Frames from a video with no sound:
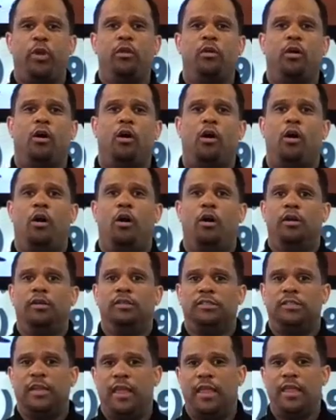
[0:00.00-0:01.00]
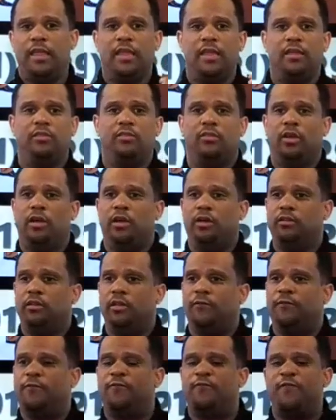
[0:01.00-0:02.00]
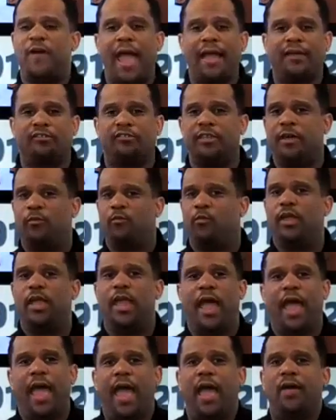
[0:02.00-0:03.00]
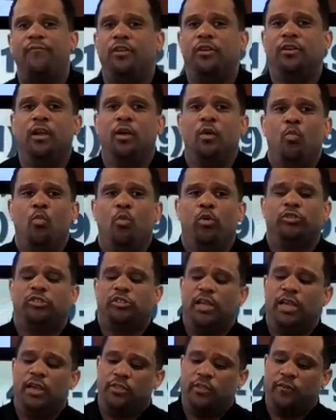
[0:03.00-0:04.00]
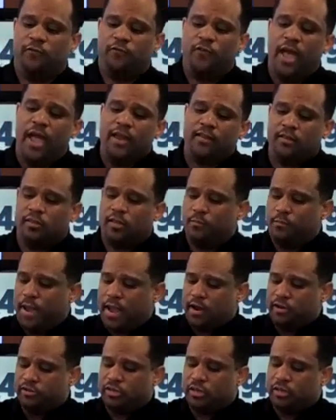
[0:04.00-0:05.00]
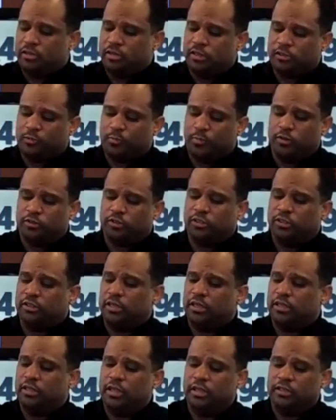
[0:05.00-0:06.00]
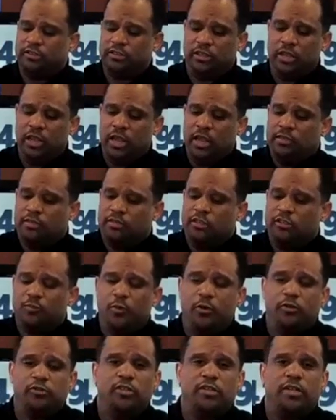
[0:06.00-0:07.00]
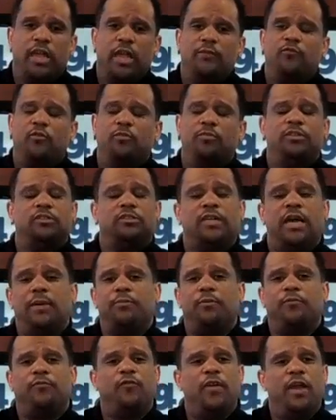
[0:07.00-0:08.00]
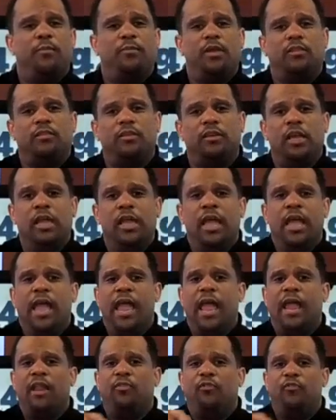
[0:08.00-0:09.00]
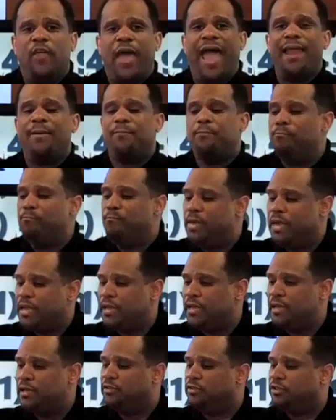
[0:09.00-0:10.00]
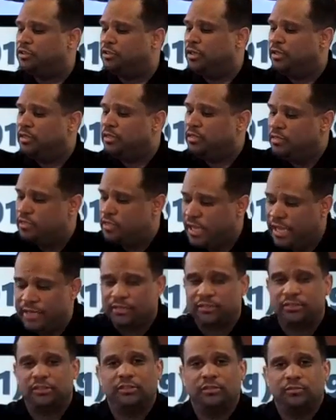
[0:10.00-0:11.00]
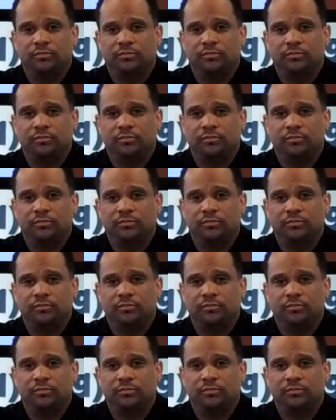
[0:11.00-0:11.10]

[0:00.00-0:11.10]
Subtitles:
are taking the facts that we have and we're saying the fact of the matter is that this person did this and this person came from this type of family and that means this